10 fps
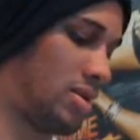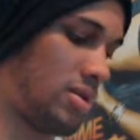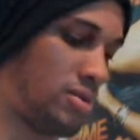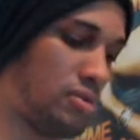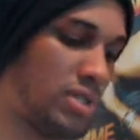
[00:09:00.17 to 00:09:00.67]

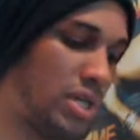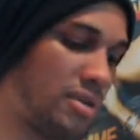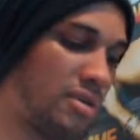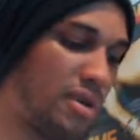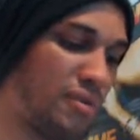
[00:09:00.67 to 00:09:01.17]
Lucha
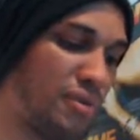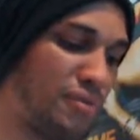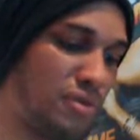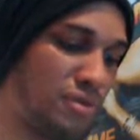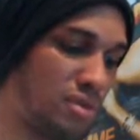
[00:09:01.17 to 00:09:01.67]
Underground
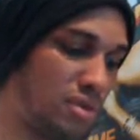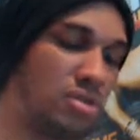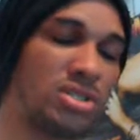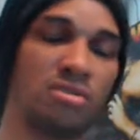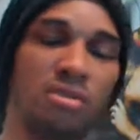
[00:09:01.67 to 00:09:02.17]
reviews are
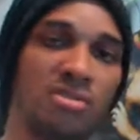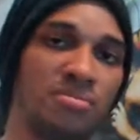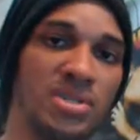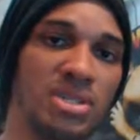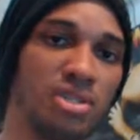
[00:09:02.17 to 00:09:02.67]
always going to
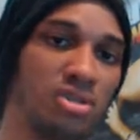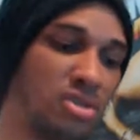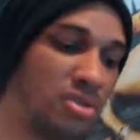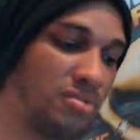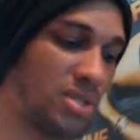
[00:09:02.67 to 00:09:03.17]
be
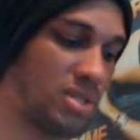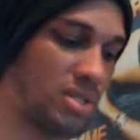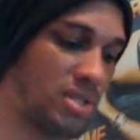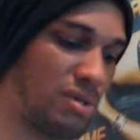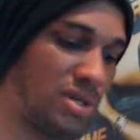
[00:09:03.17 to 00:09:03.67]
short because there